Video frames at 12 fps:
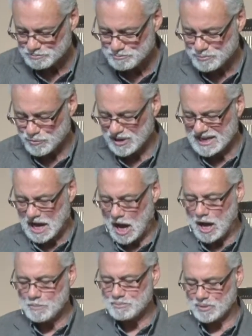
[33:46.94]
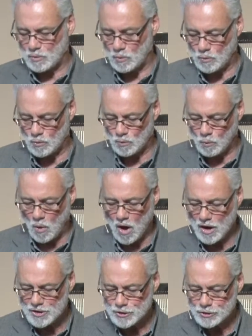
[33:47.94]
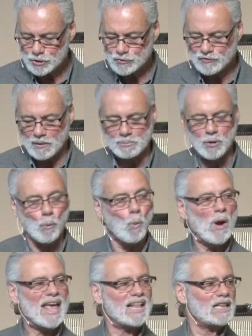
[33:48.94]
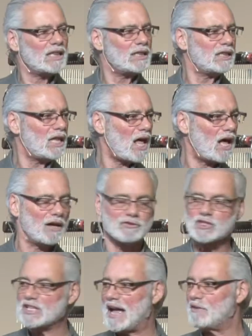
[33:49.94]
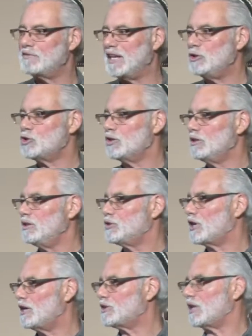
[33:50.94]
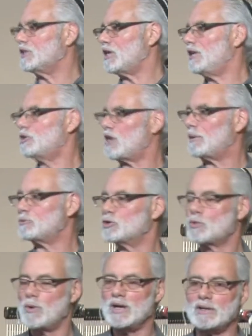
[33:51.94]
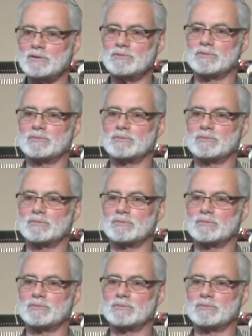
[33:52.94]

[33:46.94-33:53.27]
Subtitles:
bring up waters from the well of salvation, he says, Isaiah chapter 12.